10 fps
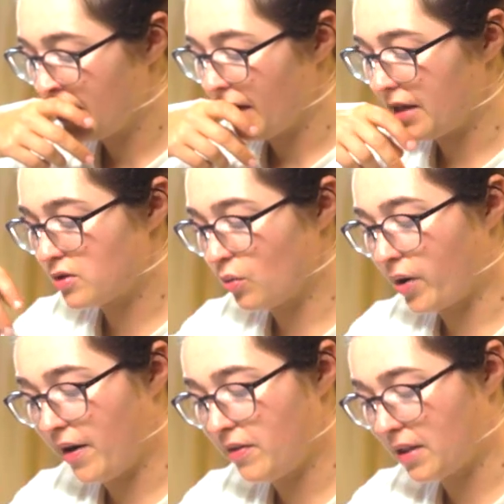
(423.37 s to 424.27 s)
And so we're
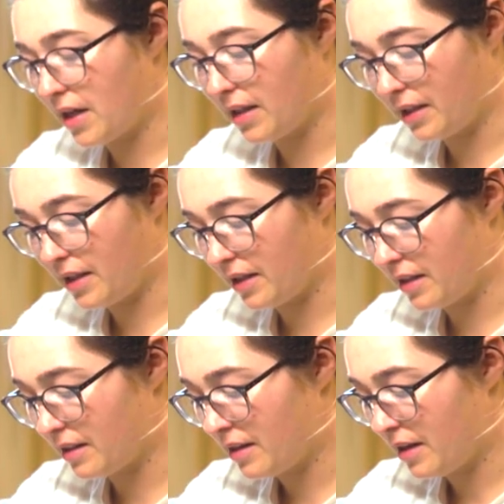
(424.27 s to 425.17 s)
having a lot of
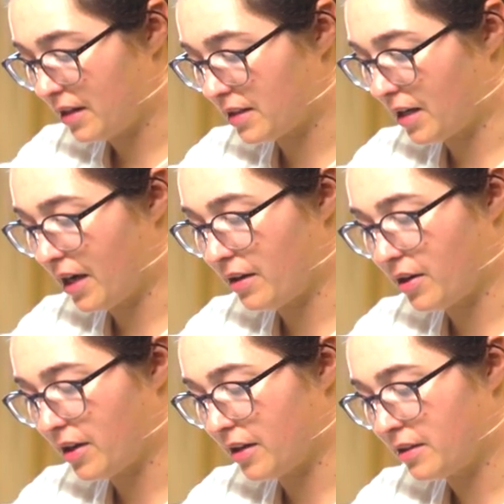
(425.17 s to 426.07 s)
Lilith and
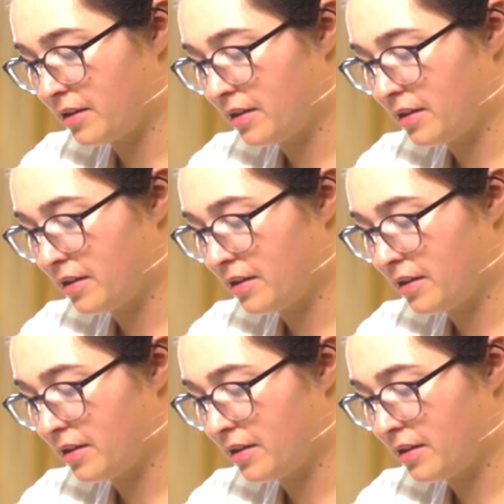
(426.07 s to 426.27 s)
Chiron